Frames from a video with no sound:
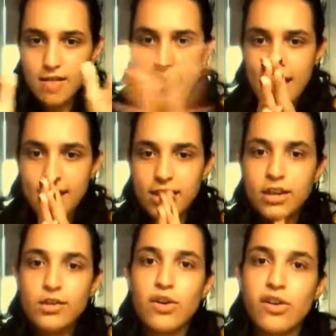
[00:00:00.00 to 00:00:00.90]
10
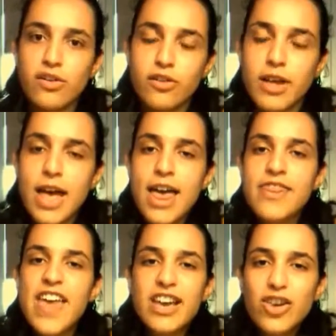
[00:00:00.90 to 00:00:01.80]
in total.
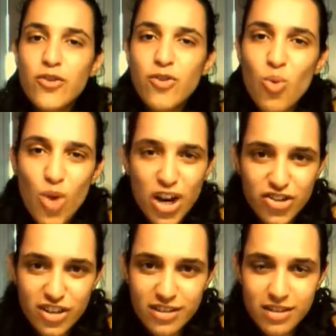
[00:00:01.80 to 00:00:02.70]
Thank you for
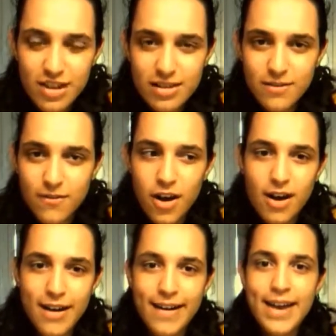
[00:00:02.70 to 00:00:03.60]
watching this
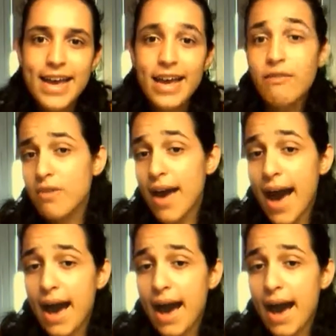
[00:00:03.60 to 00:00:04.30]
far. If you've